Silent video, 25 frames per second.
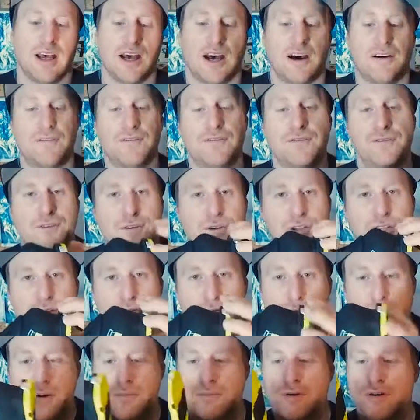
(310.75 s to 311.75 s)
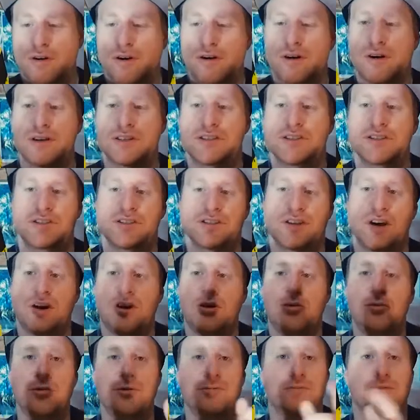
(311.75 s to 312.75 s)
A fully rubberized
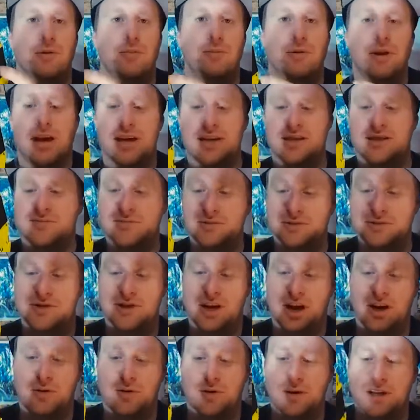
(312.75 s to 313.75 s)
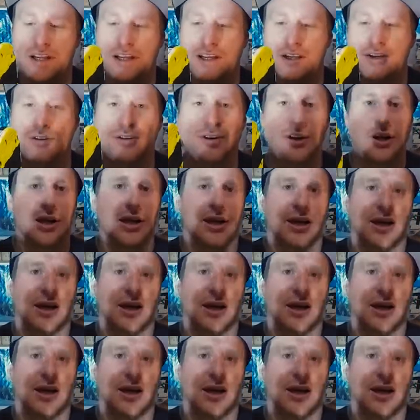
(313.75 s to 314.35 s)
sole with replaceable toe and heel.